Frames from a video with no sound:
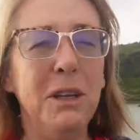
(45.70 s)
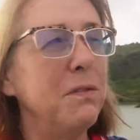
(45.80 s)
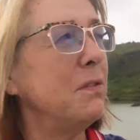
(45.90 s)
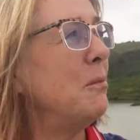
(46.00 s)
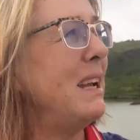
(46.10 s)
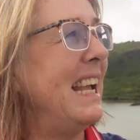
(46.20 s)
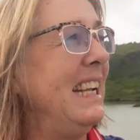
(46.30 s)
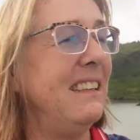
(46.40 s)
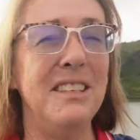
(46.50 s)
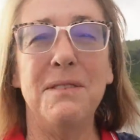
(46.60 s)
from
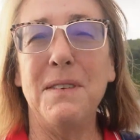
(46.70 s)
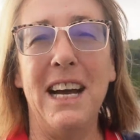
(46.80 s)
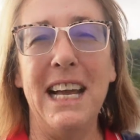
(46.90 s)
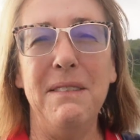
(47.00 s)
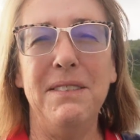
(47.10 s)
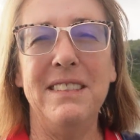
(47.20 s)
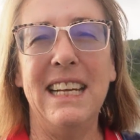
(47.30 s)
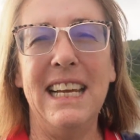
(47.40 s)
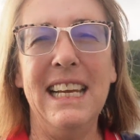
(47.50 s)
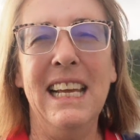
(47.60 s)
8 to 5
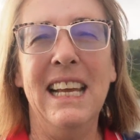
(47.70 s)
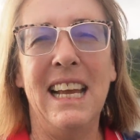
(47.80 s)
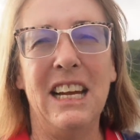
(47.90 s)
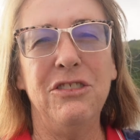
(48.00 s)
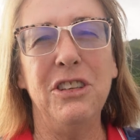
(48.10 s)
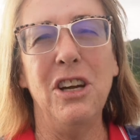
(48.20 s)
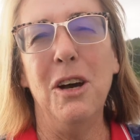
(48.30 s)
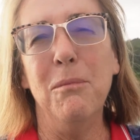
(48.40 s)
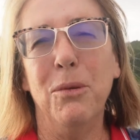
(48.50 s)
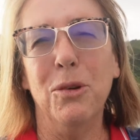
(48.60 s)
today. Actually,
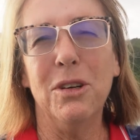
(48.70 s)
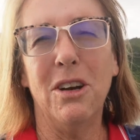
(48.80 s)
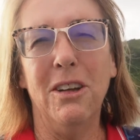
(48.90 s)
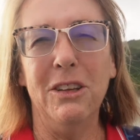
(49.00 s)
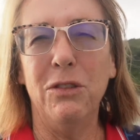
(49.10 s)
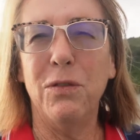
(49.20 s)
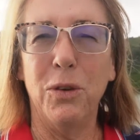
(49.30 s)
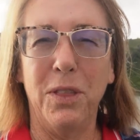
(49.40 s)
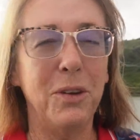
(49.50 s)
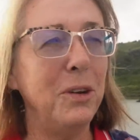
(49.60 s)
on board call is
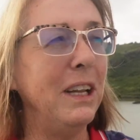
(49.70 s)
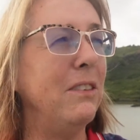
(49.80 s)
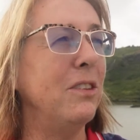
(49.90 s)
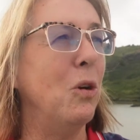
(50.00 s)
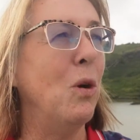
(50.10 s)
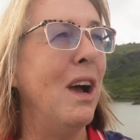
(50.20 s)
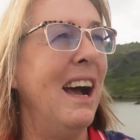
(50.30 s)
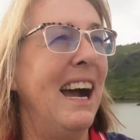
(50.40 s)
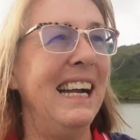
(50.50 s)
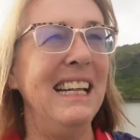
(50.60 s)
4:30, so
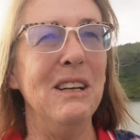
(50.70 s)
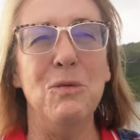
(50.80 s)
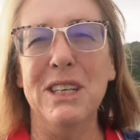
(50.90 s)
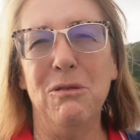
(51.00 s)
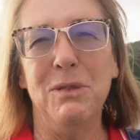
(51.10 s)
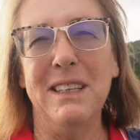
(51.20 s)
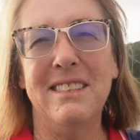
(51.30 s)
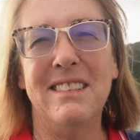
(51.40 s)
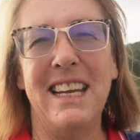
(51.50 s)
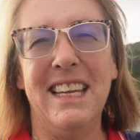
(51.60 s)
I didn't want to
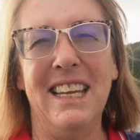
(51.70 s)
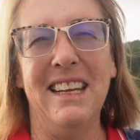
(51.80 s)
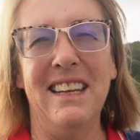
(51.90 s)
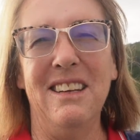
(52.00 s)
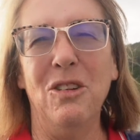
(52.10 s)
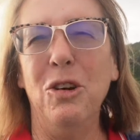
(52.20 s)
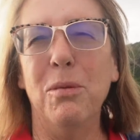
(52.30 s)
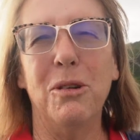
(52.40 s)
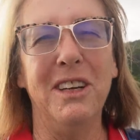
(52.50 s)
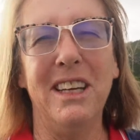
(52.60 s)
risk taking an
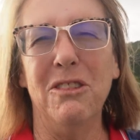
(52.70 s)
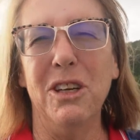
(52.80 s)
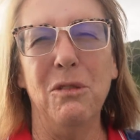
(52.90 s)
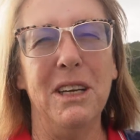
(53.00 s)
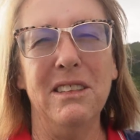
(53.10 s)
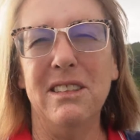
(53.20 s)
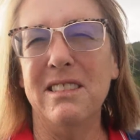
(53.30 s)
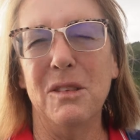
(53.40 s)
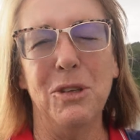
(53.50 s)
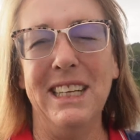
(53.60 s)
Uber or going around to
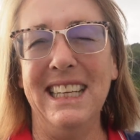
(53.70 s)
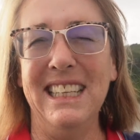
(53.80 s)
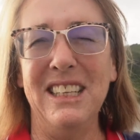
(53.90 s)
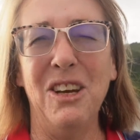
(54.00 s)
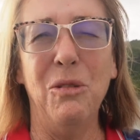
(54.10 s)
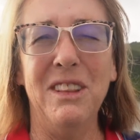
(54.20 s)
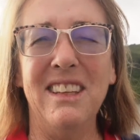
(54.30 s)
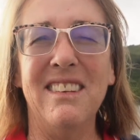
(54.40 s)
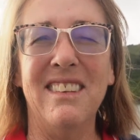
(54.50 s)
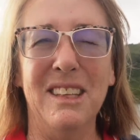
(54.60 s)
somewhere I didn't know with
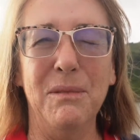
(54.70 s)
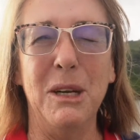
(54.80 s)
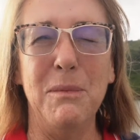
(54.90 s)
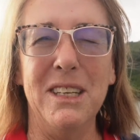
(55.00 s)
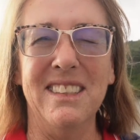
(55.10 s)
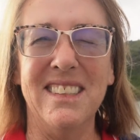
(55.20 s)
this limited amount of